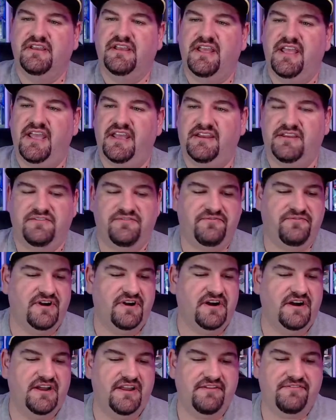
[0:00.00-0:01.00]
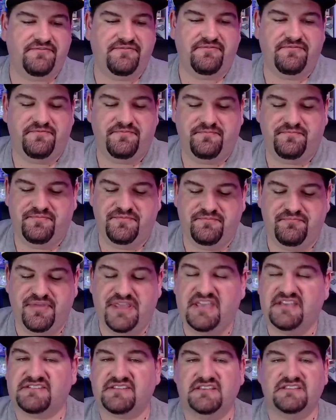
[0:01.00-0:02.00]
And if
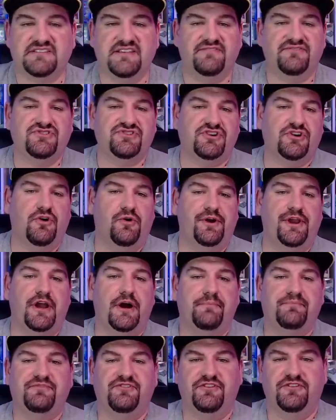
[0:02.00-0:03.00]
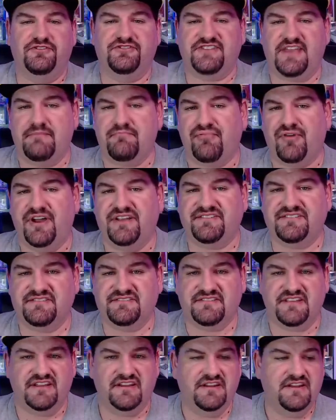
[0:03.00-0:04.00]
PSA 7s are going up to the same prices
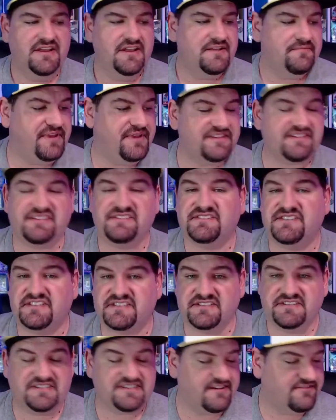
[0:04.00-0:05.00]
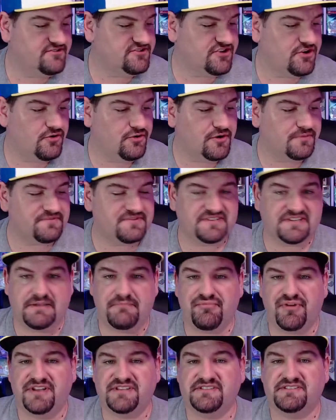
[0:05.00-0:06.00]
that PSA 6 and 7s are going up to the same
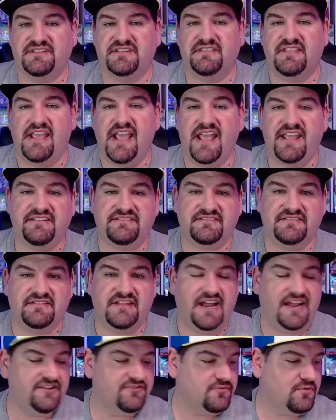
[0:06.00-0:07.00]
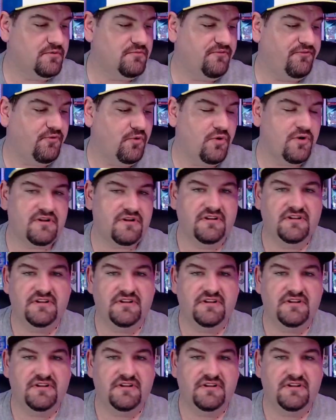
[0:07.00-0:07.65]
prices that the 8s and 9s were before,